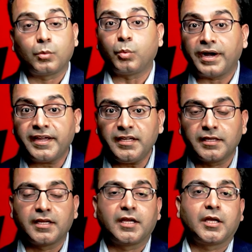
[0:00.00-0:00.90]
Why?
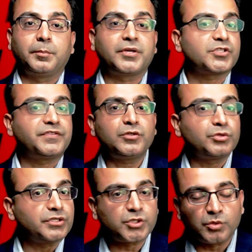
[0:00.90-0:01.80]
Because we
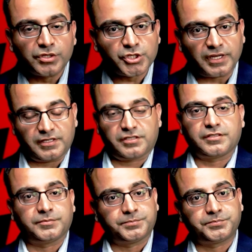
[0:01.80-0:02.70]
don't control the change.